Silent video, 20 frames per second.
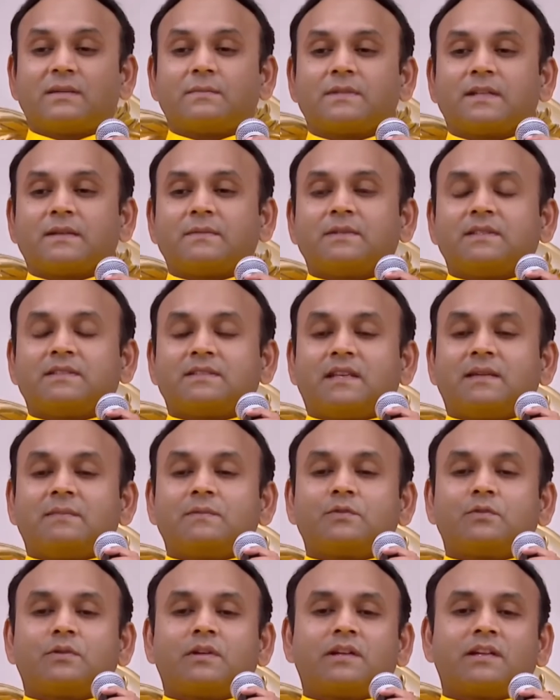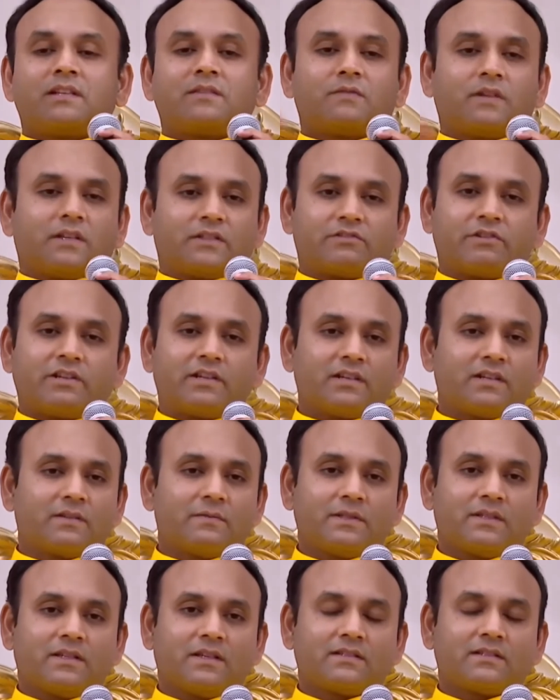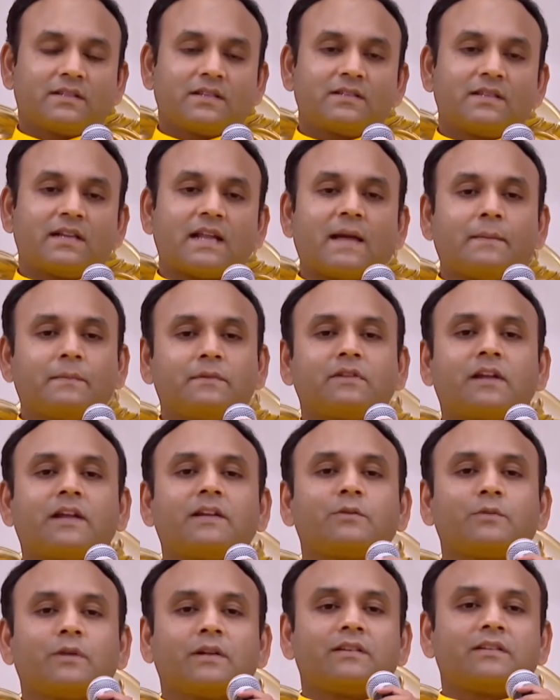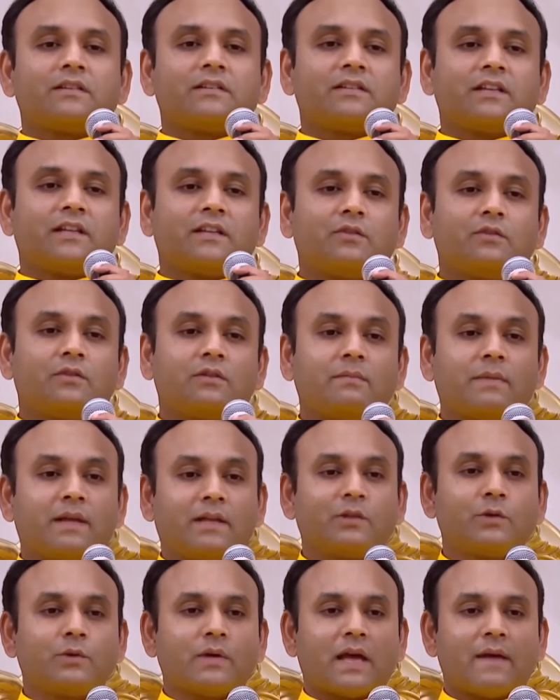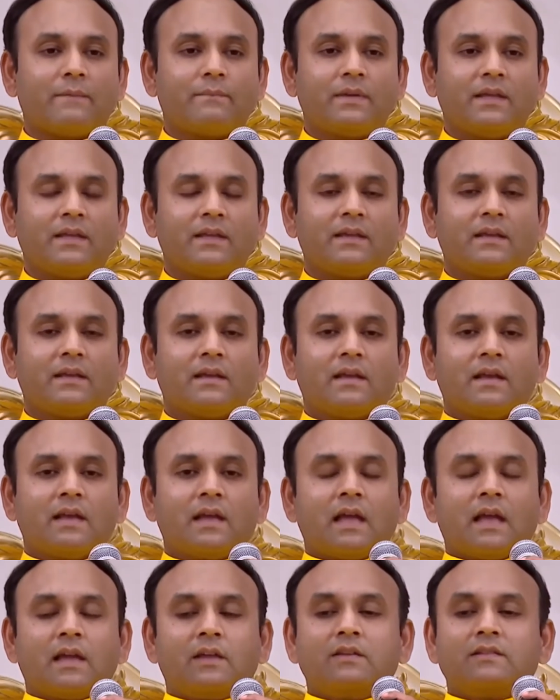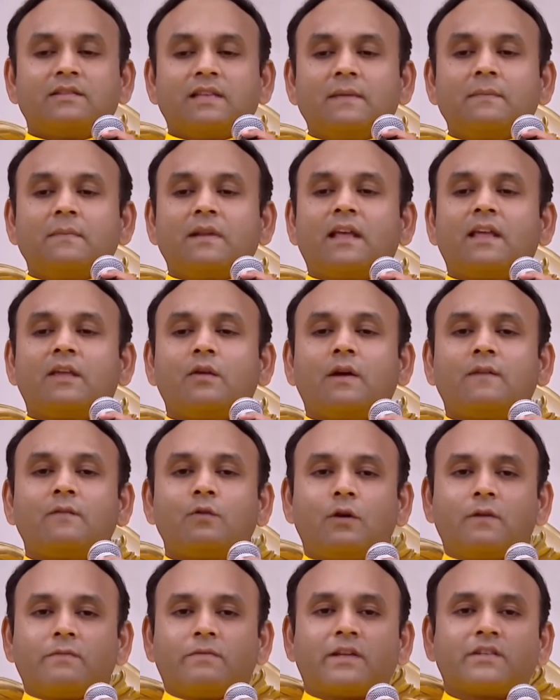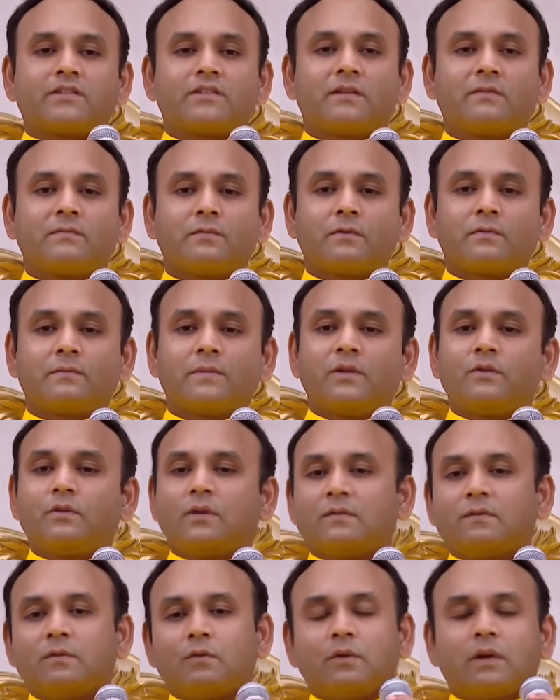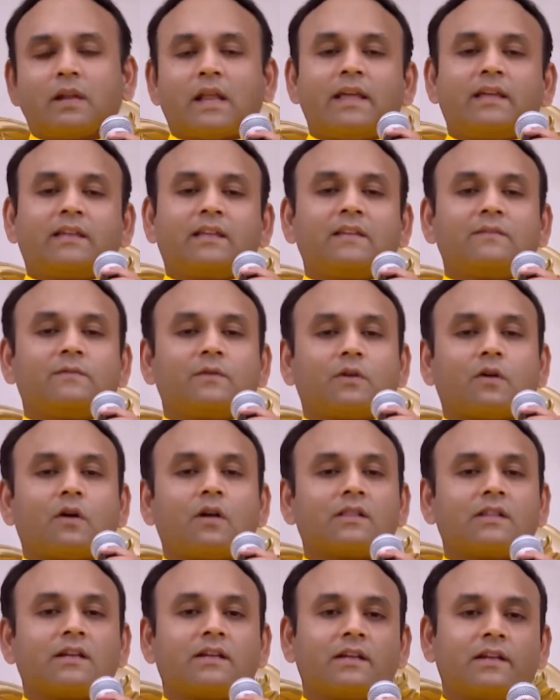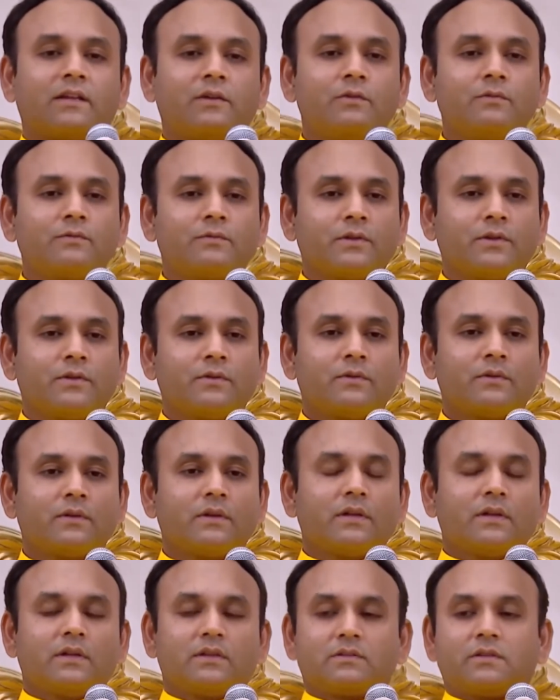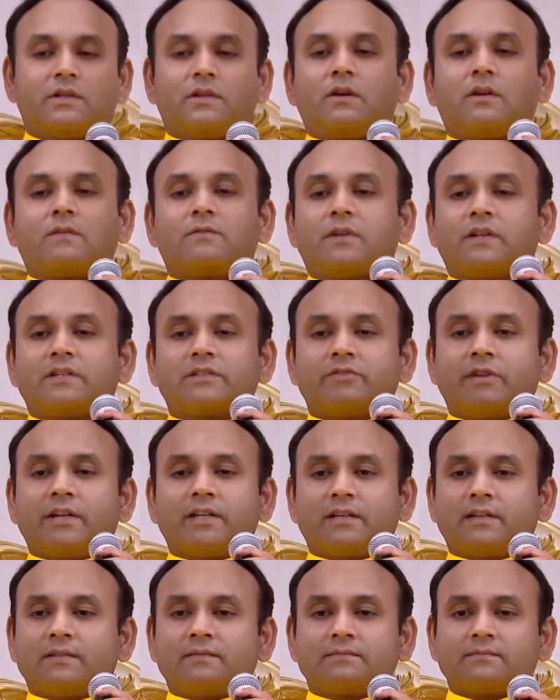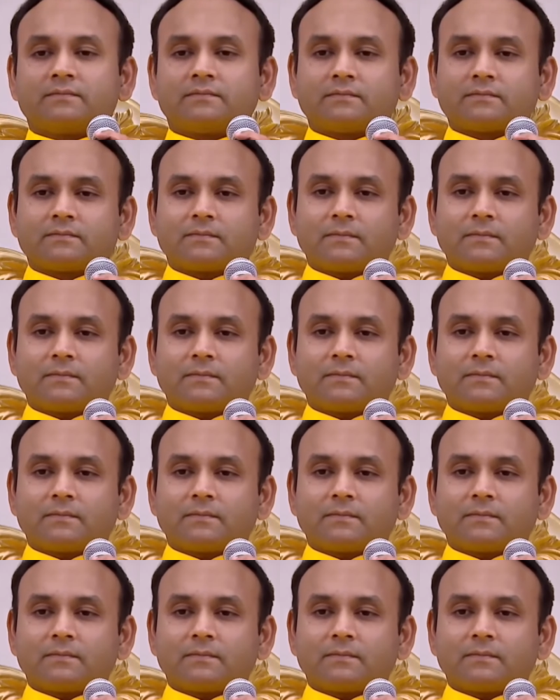some time, this same Chuda gets frustrated with her, says that I am trying to entertain you and make you happy. You seem like you have no affection for me, you have no liking for all that I do for you. So he got frustrated.